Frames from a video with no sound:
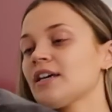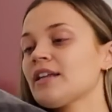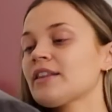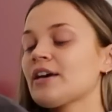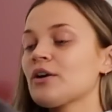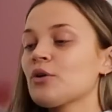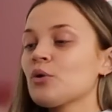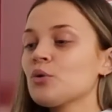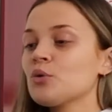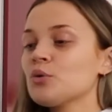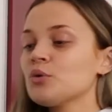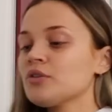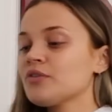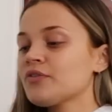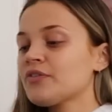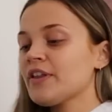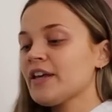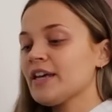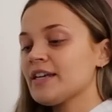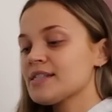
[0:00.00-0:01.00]
that all
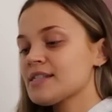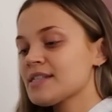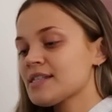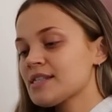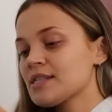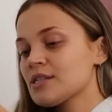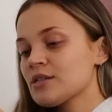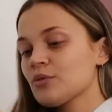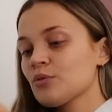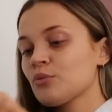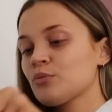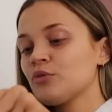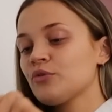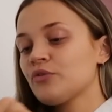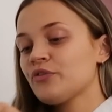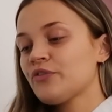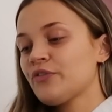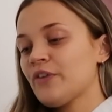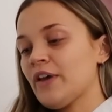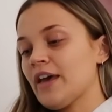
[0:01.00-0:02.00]
of this will
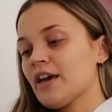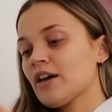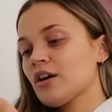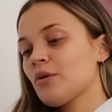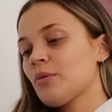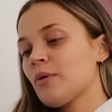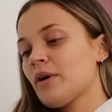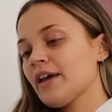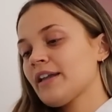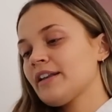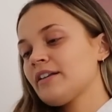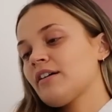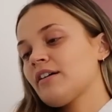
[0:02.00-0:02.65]
fit quite